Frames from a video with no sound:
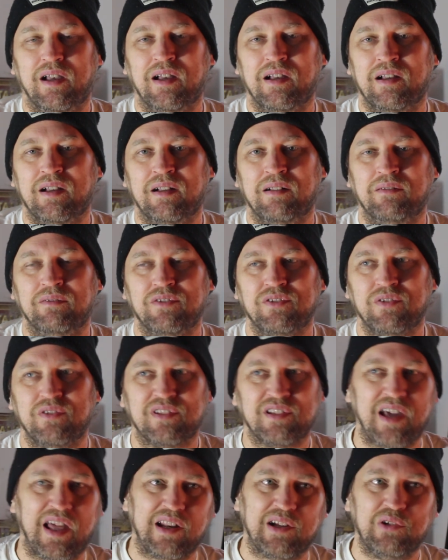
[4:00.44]
So
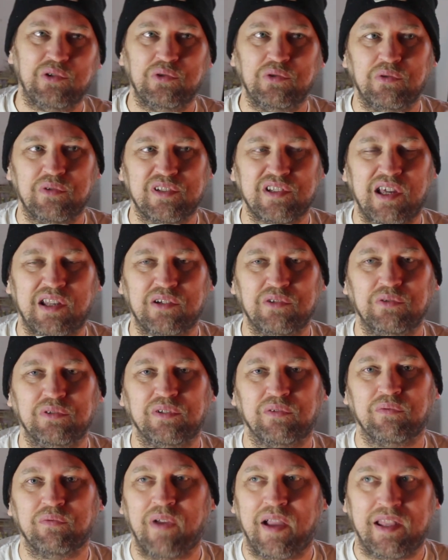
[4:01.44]
it's kind of cool. It's kind of cool
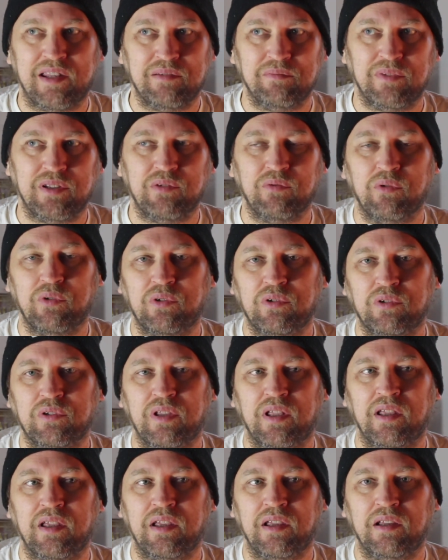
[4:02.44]
to randomly
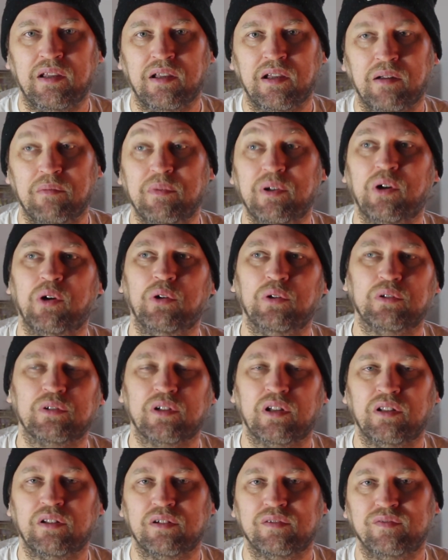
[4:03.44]
roll a beholder,
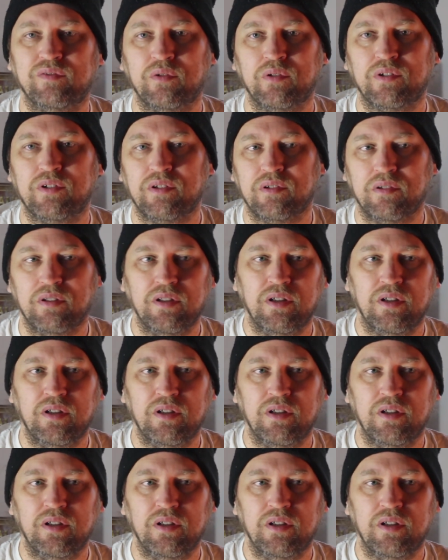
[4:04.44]
and I look forward to